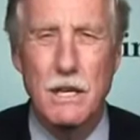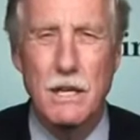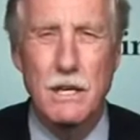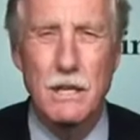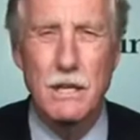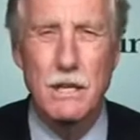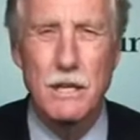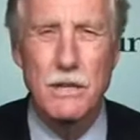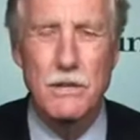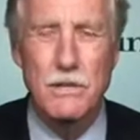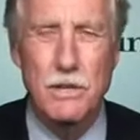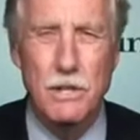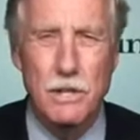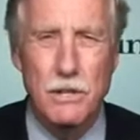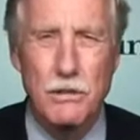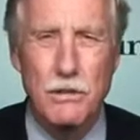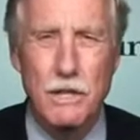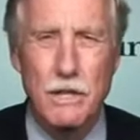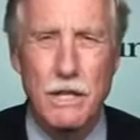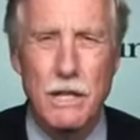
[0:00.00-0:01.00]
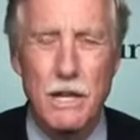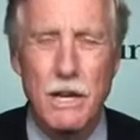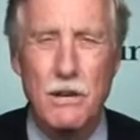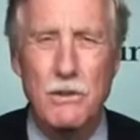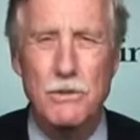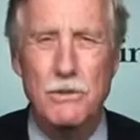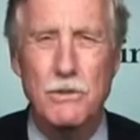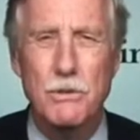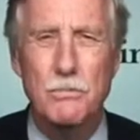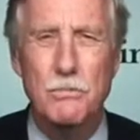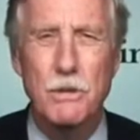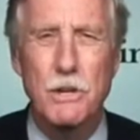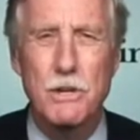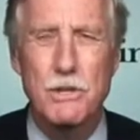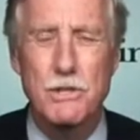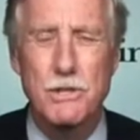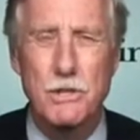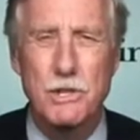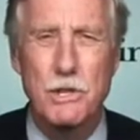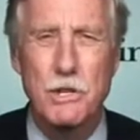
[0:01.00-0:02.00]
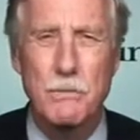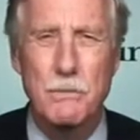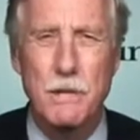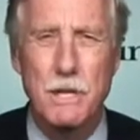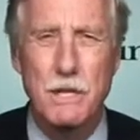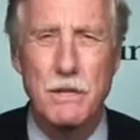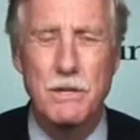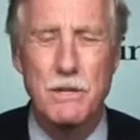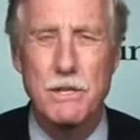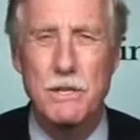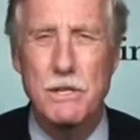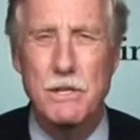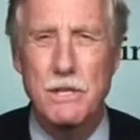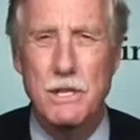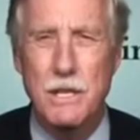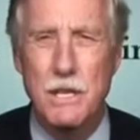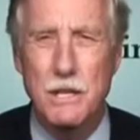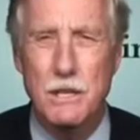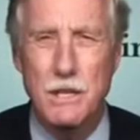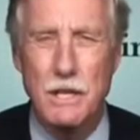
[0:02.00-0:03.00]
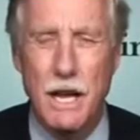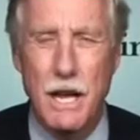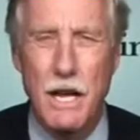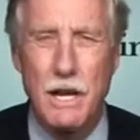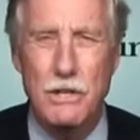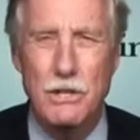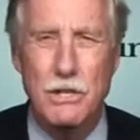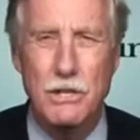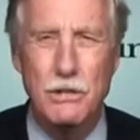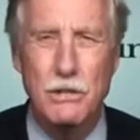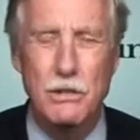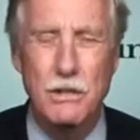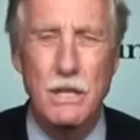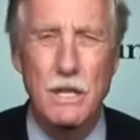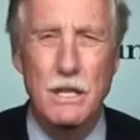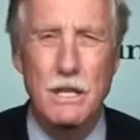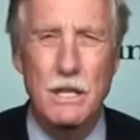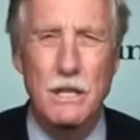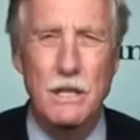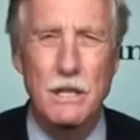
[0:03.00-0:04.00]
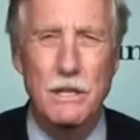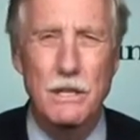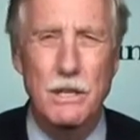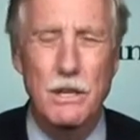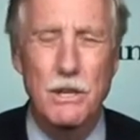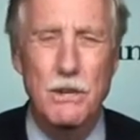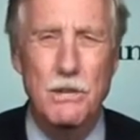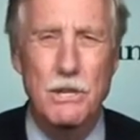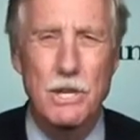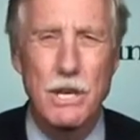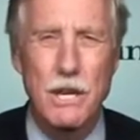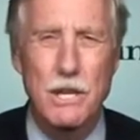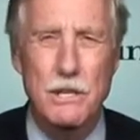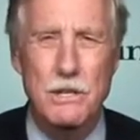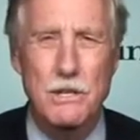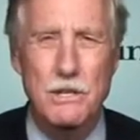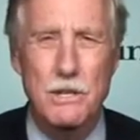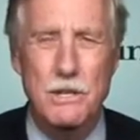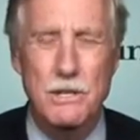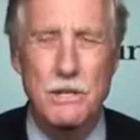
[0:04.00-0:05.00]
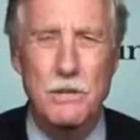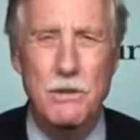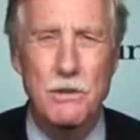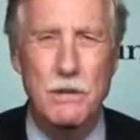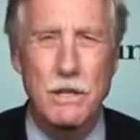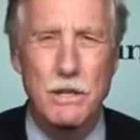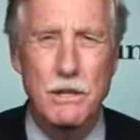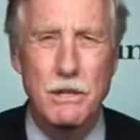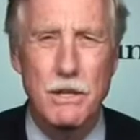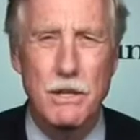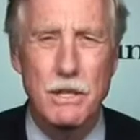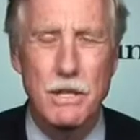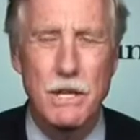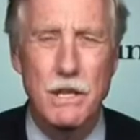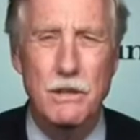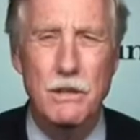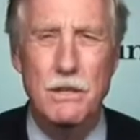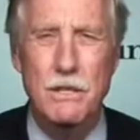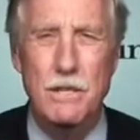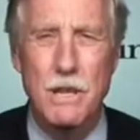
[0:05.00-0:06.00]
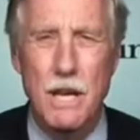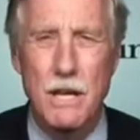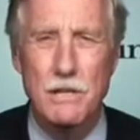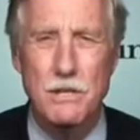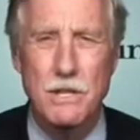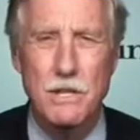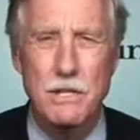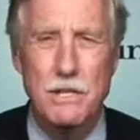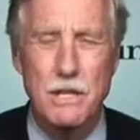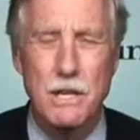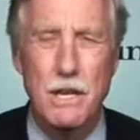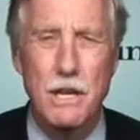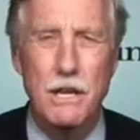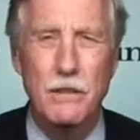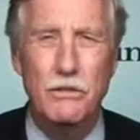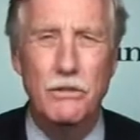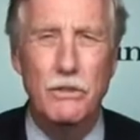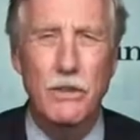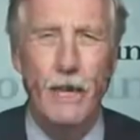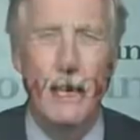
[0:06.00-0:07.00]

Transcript: Uh, Security Council plus Germany. This is an international negotiation that's going on here. It's not just us.